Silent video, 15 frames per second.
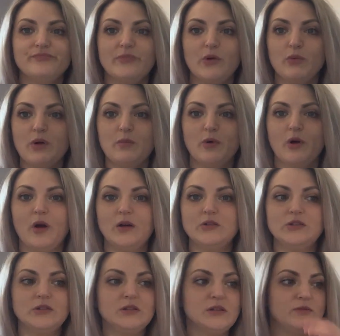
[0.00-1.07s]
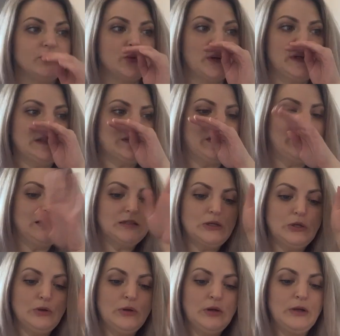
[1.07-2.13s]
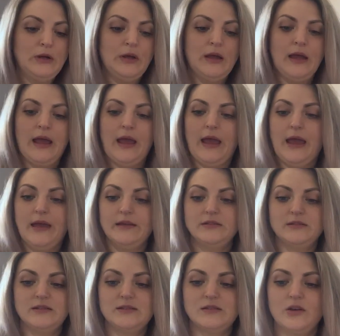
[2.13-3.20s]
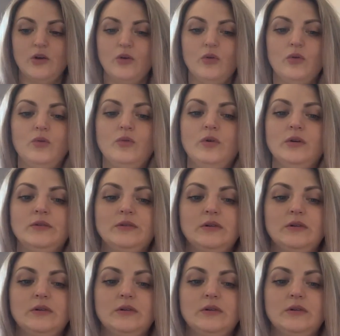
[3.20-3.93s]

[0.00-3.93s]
the repercussions of 2022. And so,